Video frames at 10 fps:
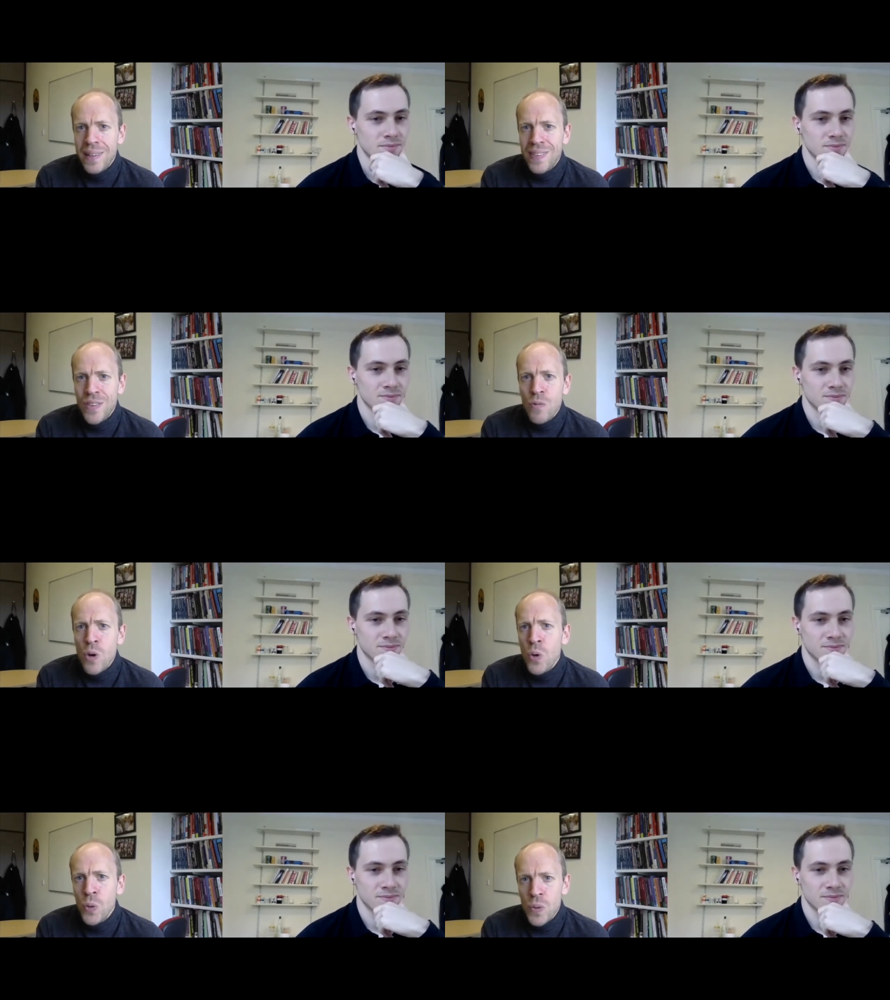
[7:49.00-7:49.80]
Speaker 1: the
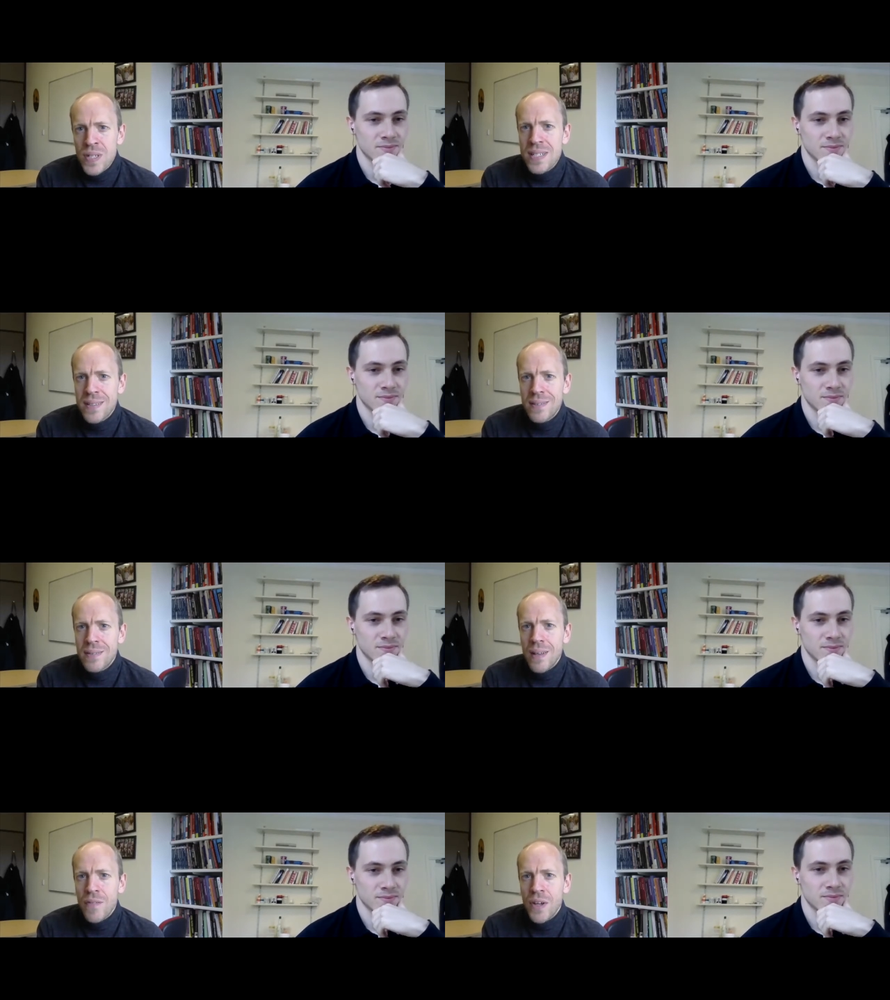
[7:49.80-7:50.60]
rules
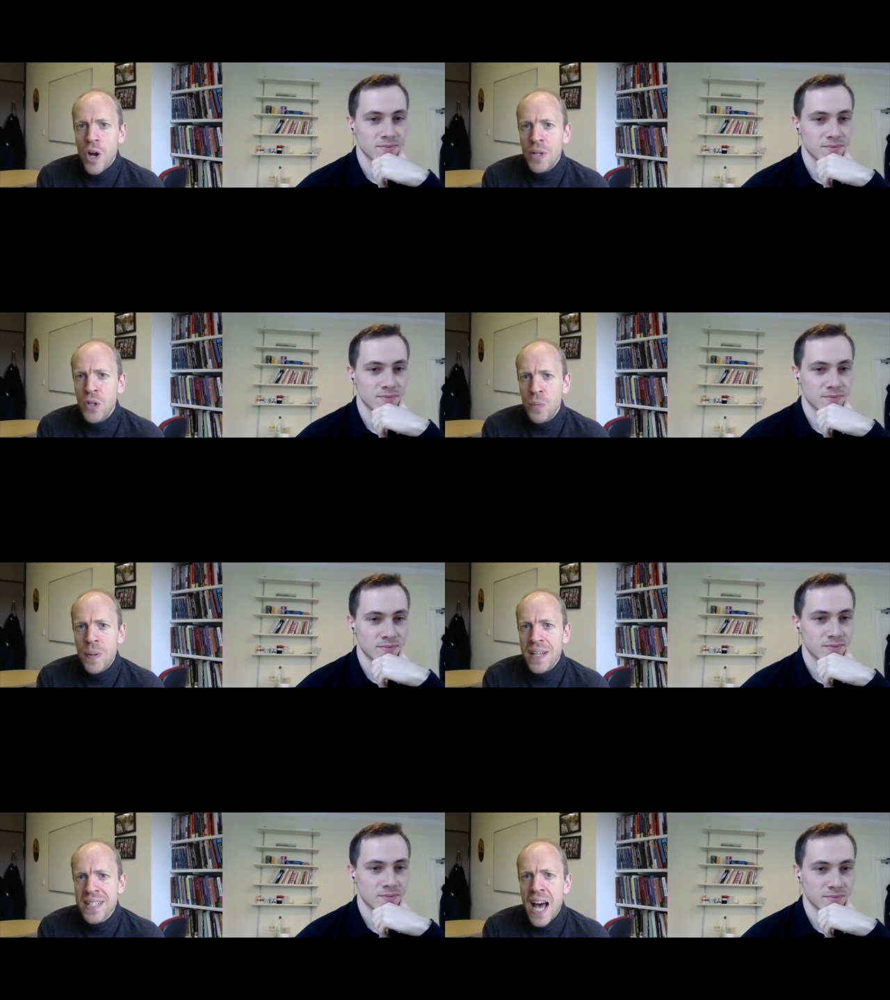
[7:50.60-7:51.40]
of the common European
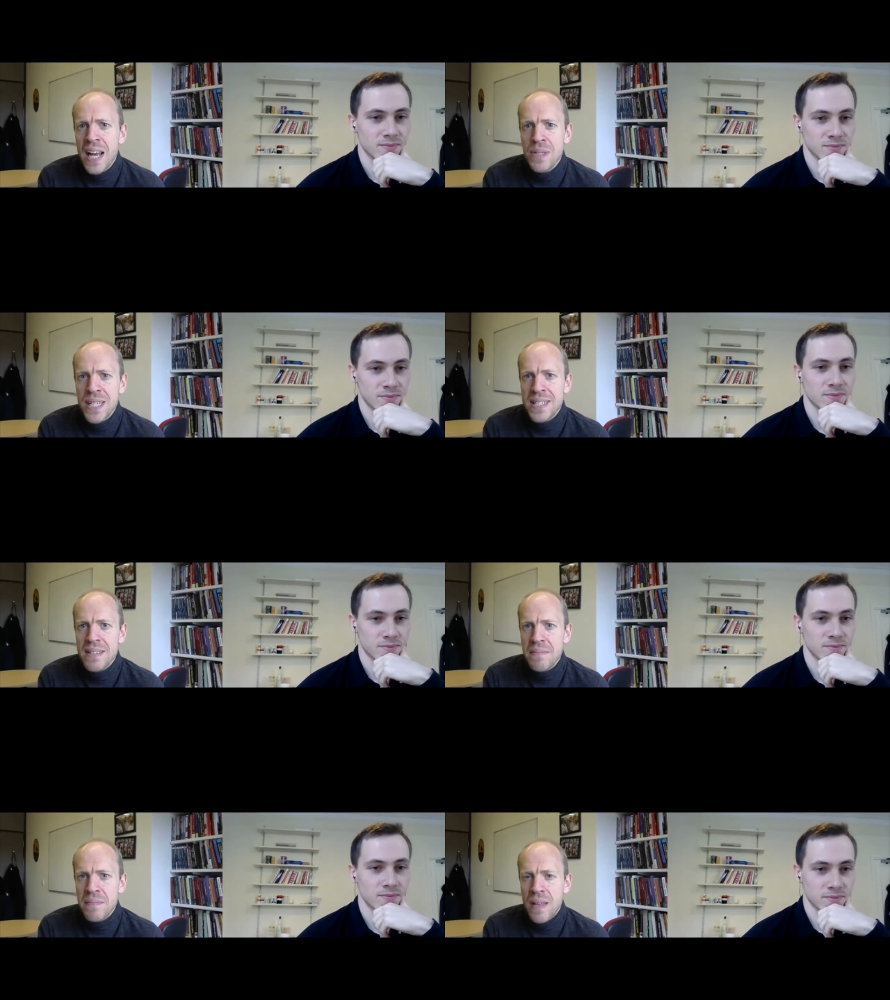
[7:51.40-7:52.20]
asylum system
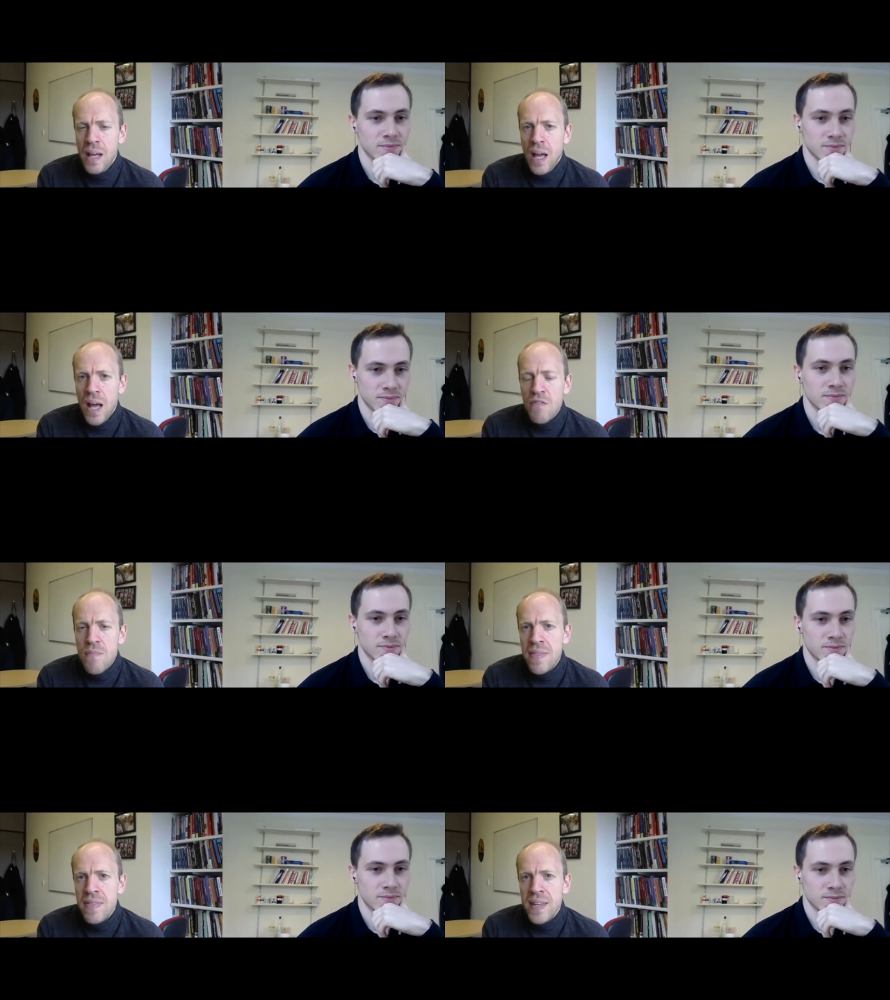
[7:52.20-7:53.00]
have
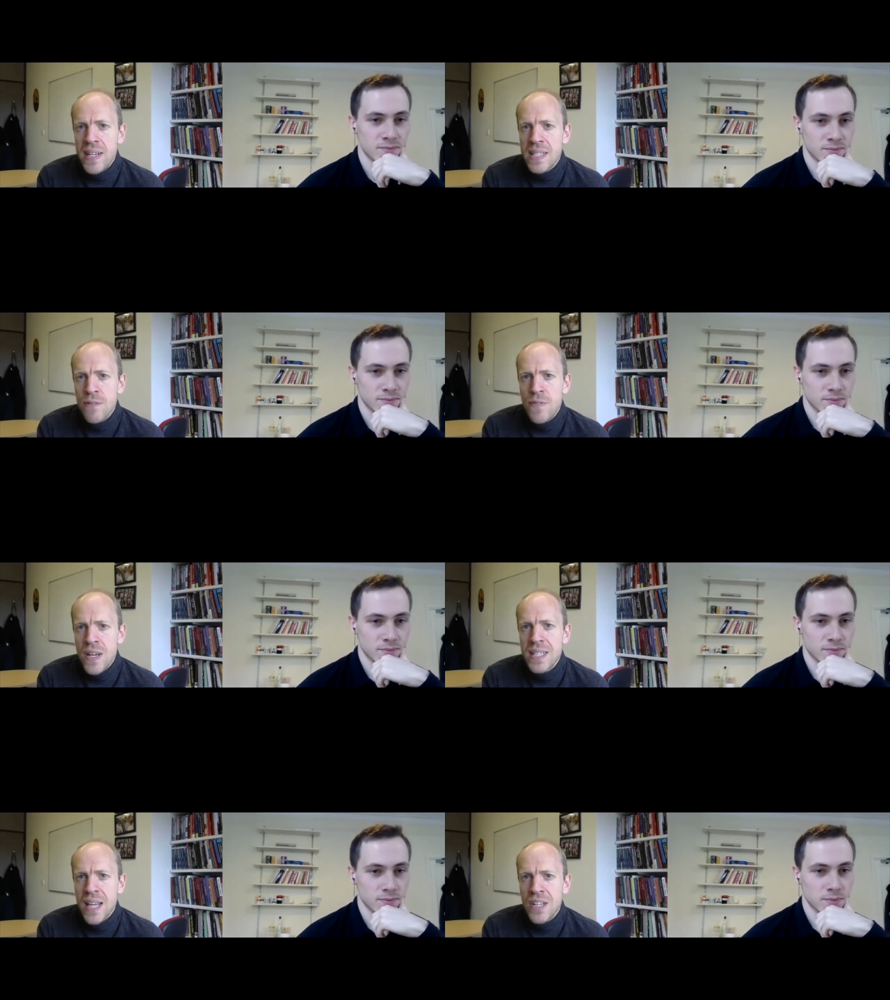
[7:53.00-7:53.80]
meant that it's the
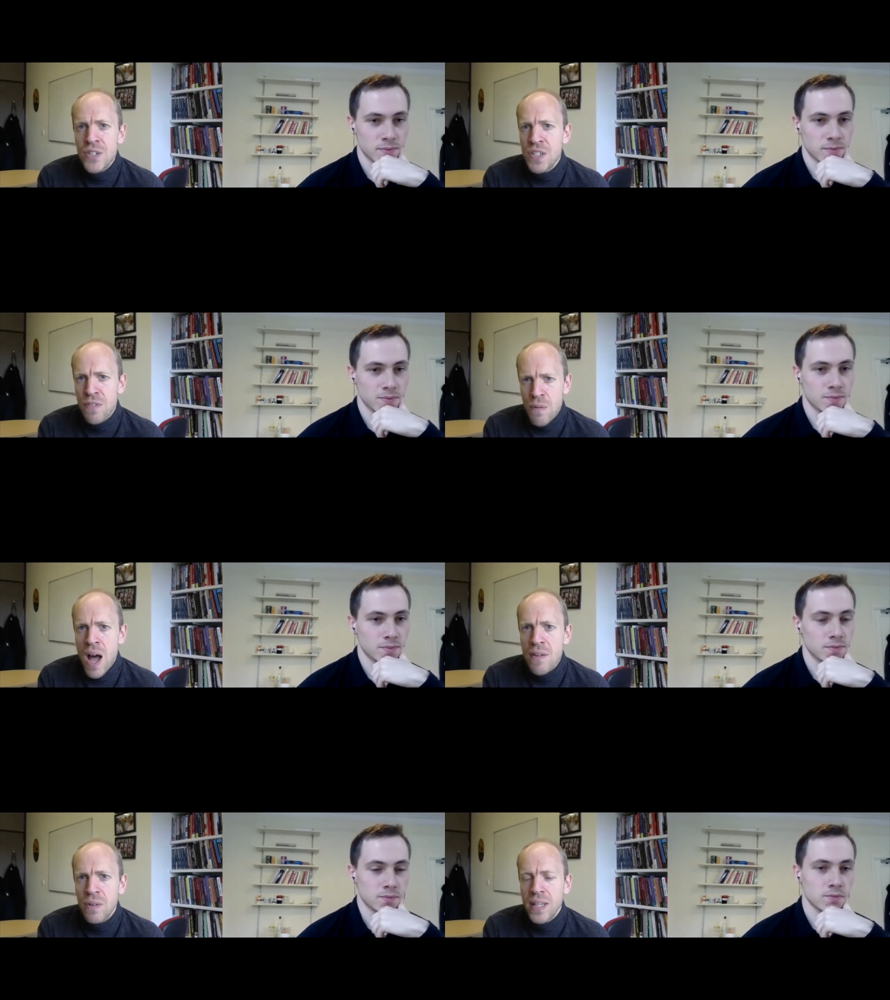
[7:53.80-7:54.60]
first countries of
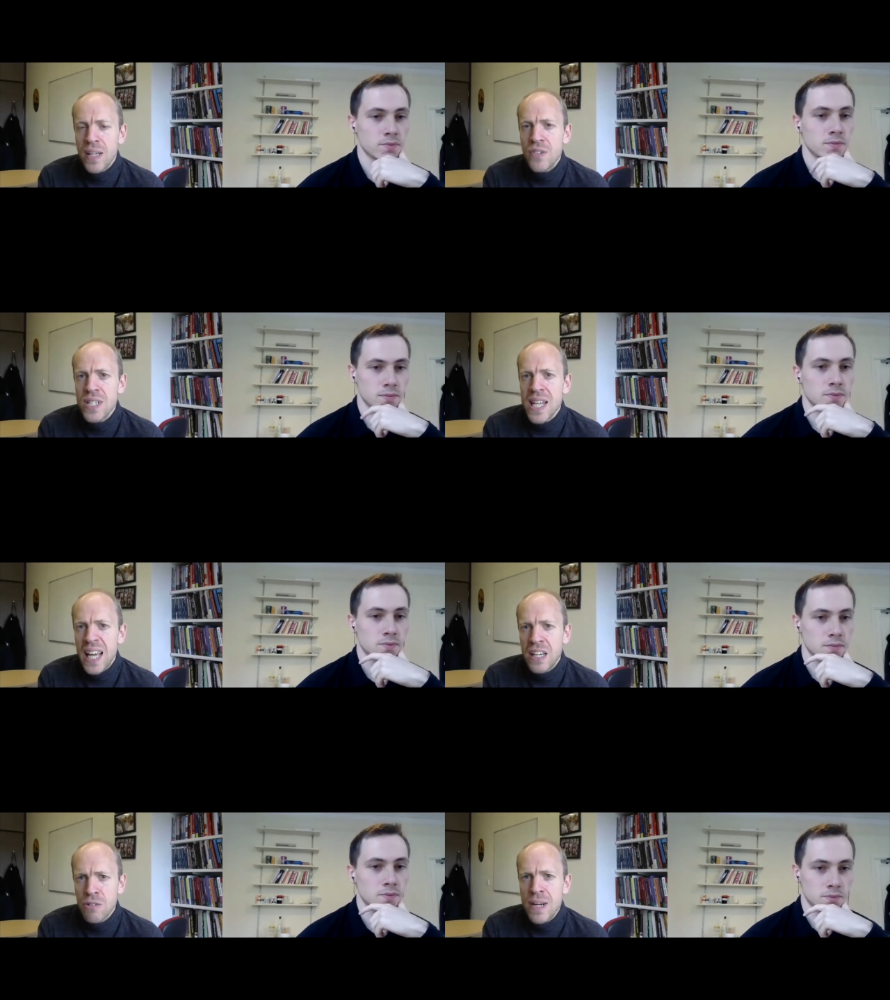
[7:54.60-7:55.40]
arrival, countries like
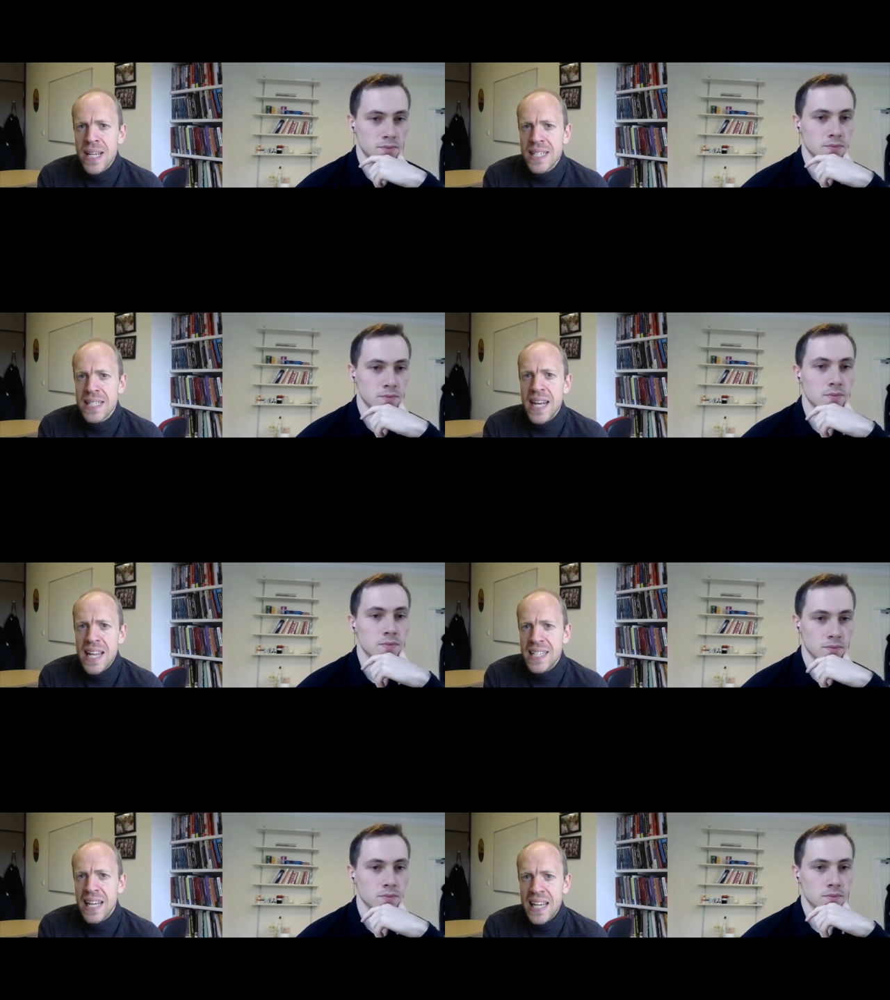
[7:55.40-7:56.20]
Greece and
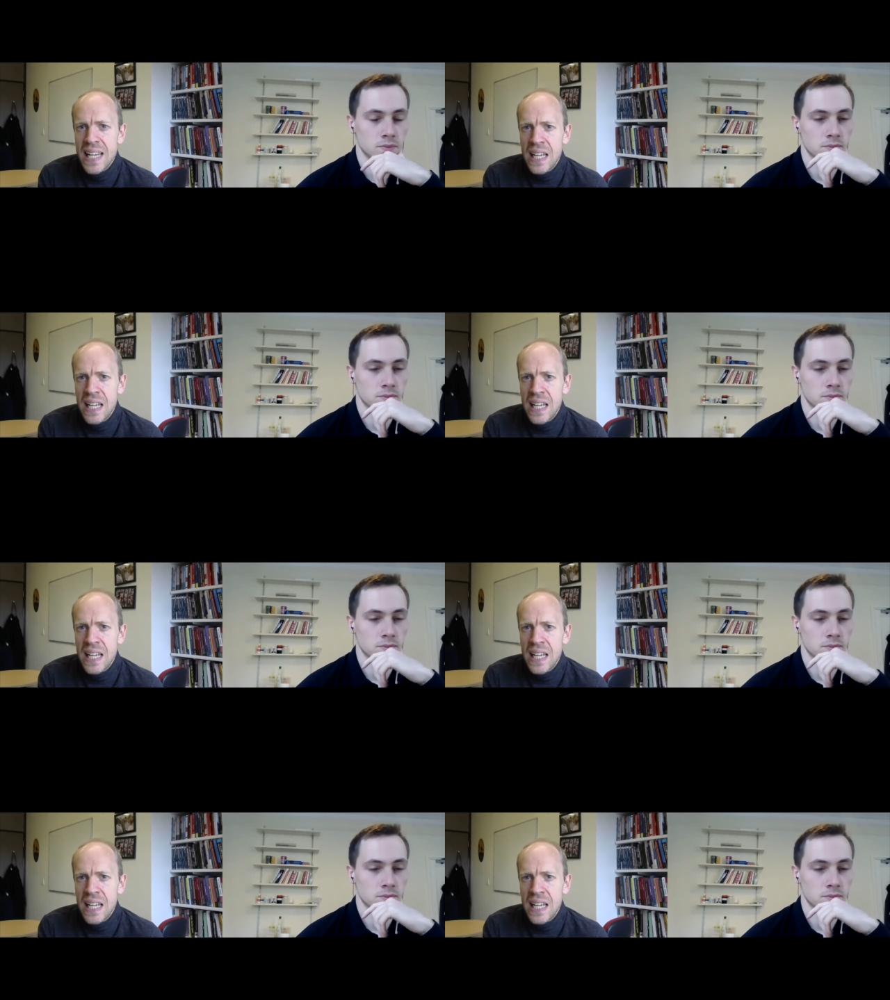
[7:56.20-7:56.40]
Italy,